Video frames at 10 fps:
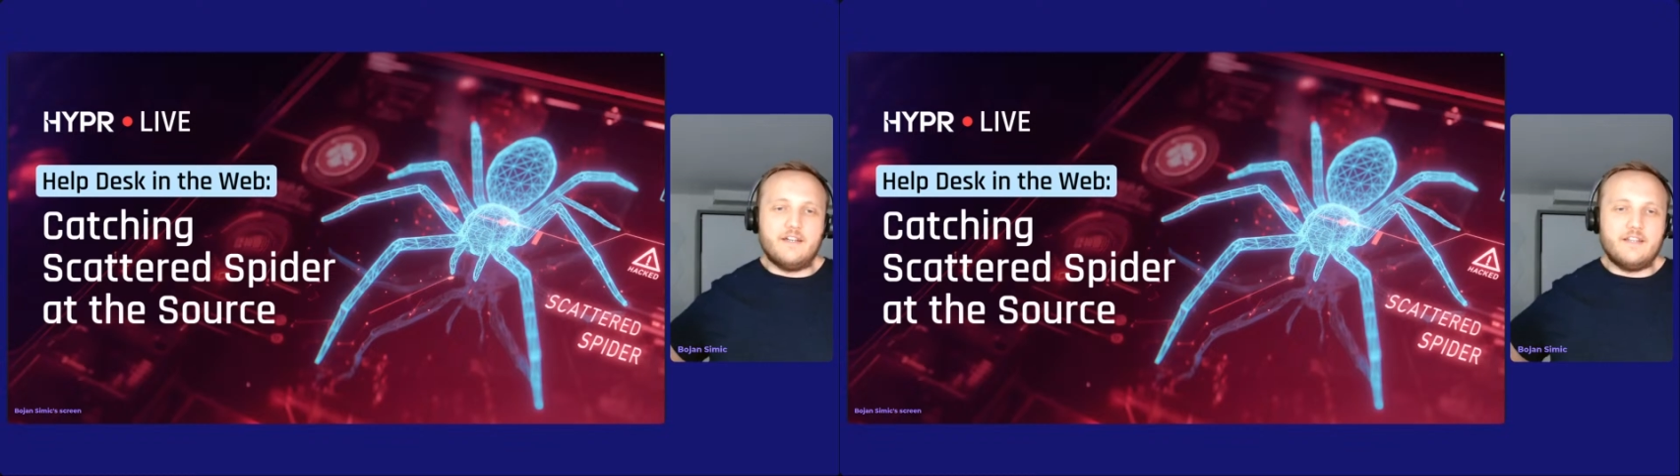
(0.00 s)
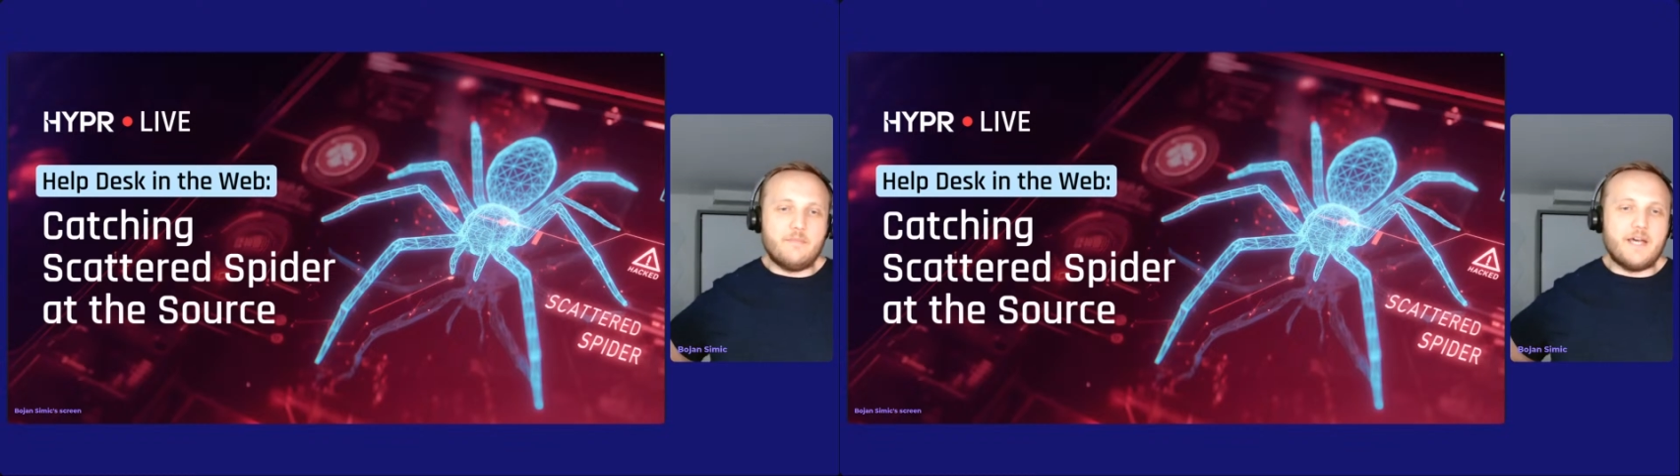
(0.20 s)

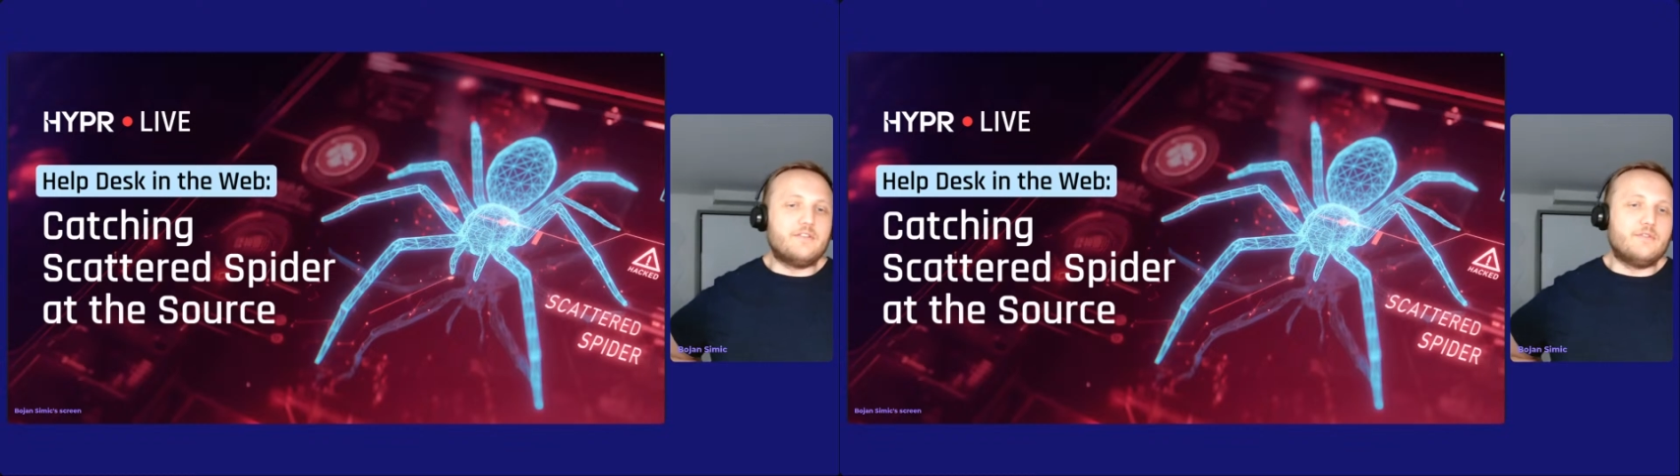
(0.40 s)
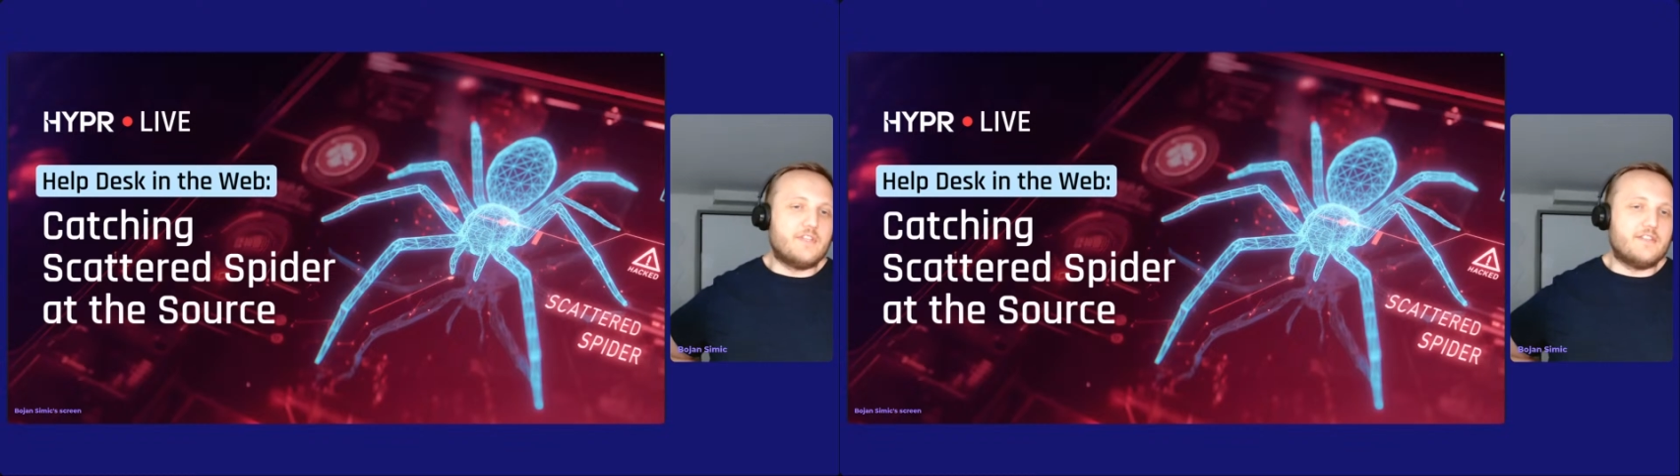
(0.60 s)
The bad
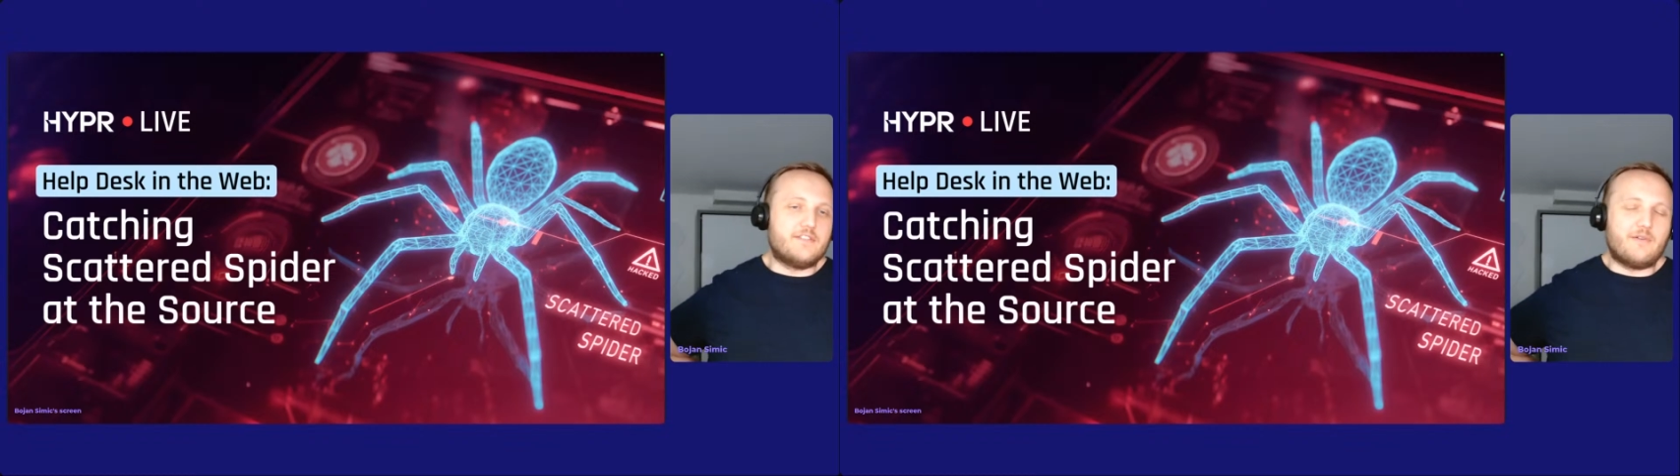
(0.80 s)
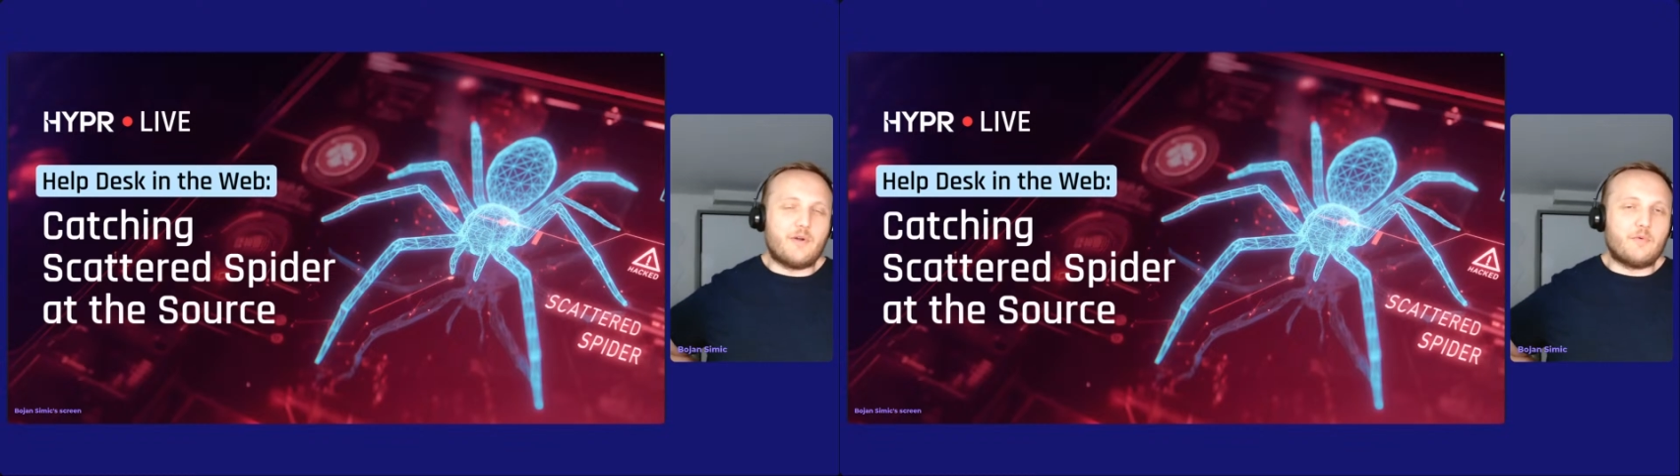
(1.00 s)
news is
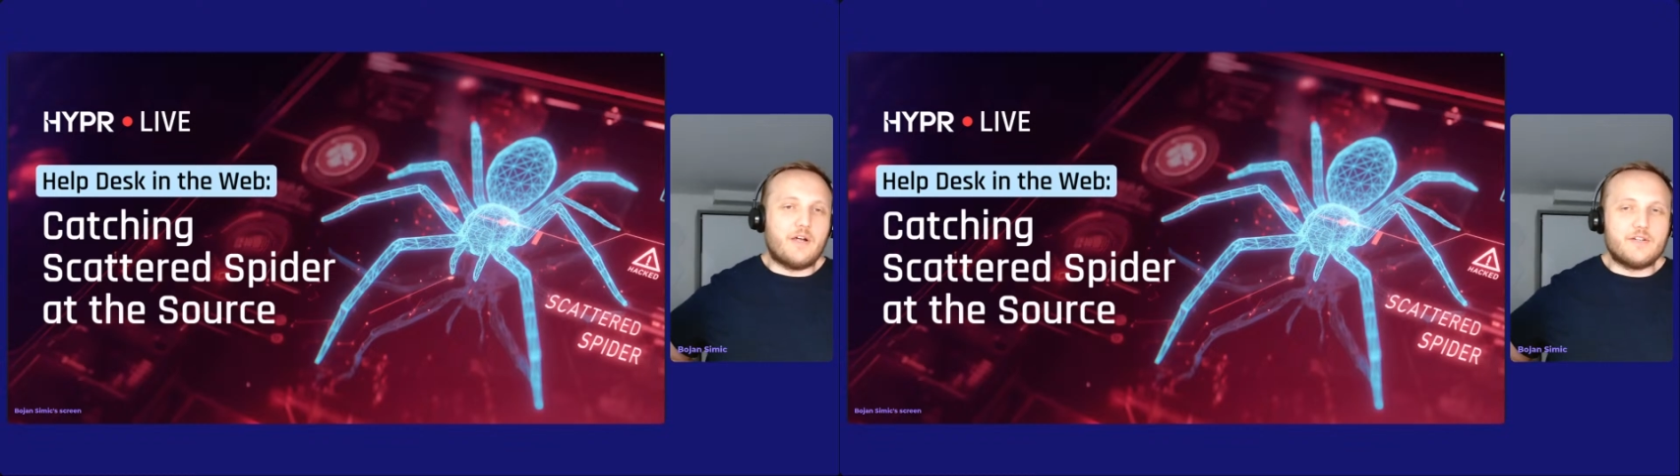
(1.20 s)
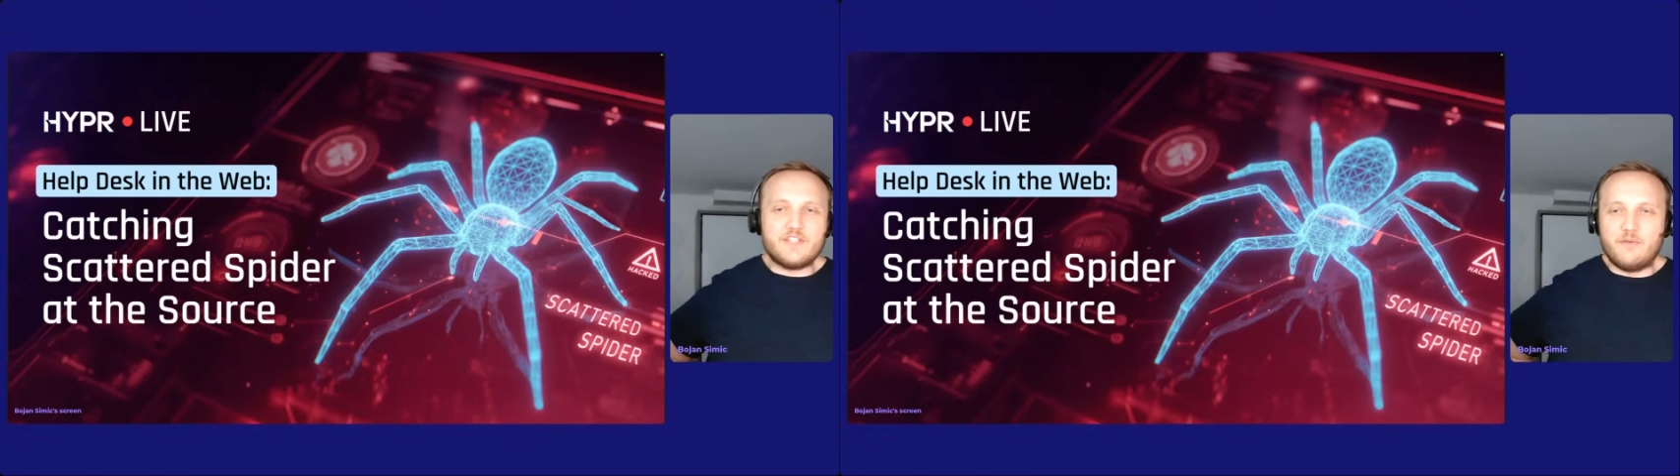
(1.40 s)
they
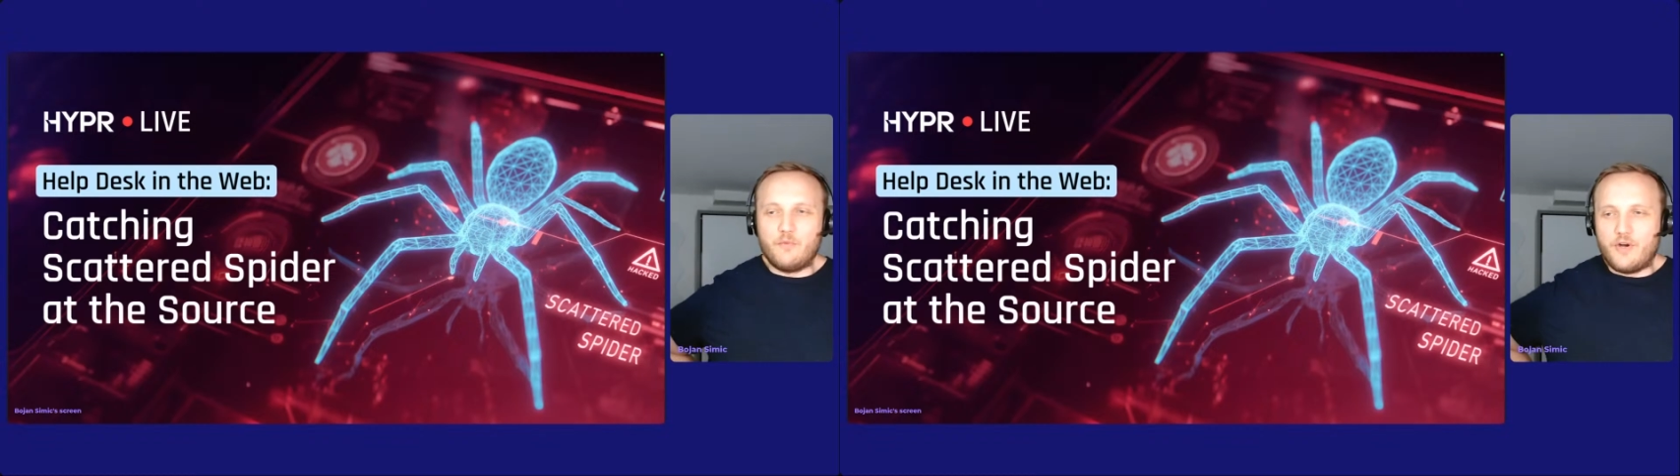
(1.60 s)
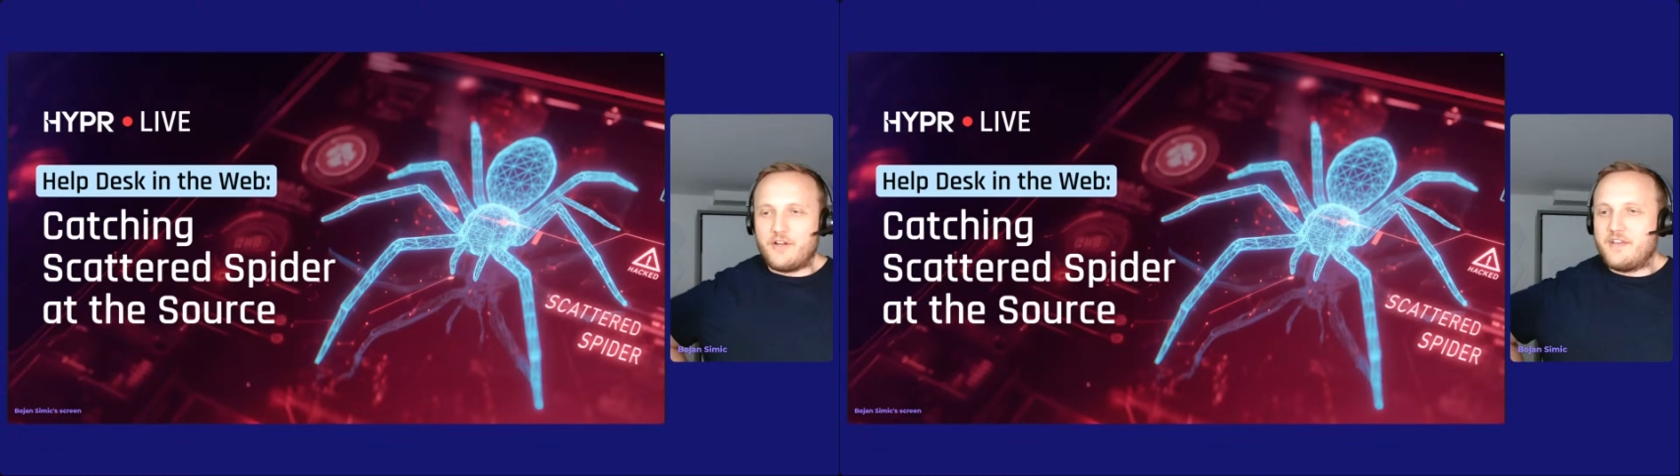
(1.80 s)
require some
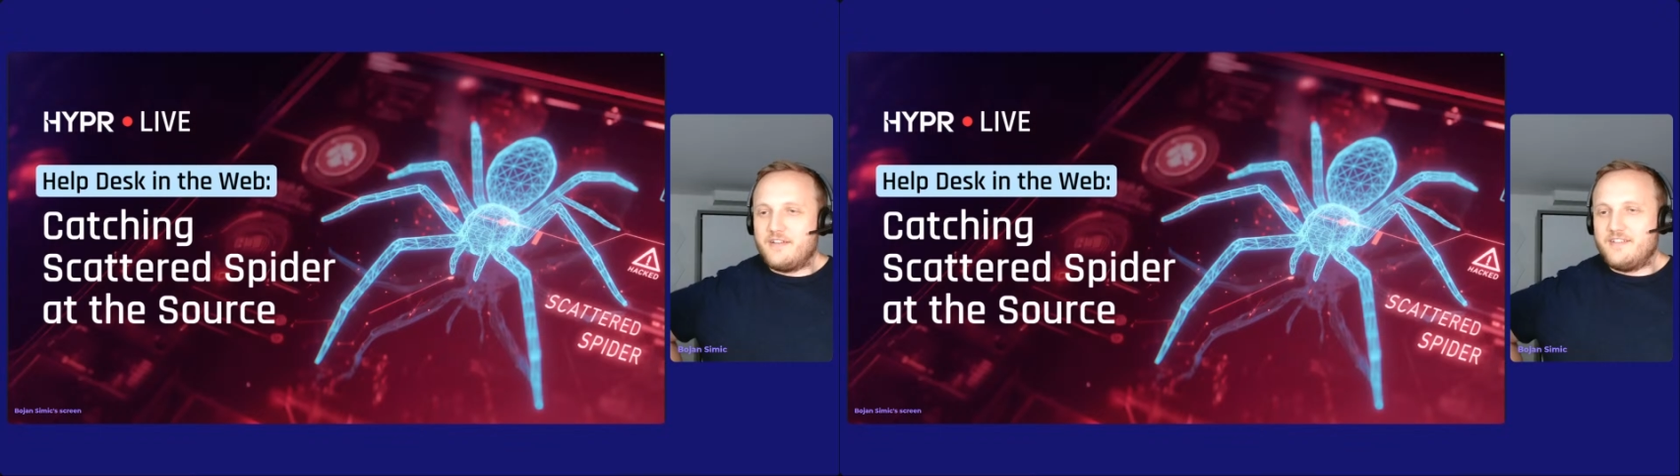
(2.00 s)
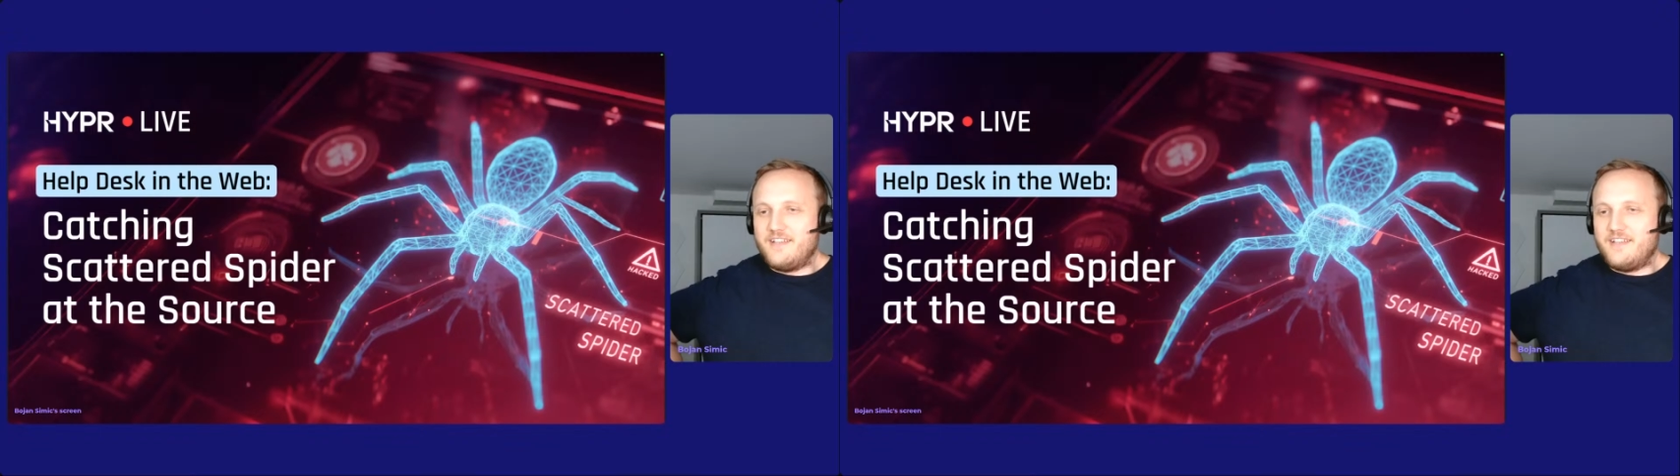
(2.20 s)
work.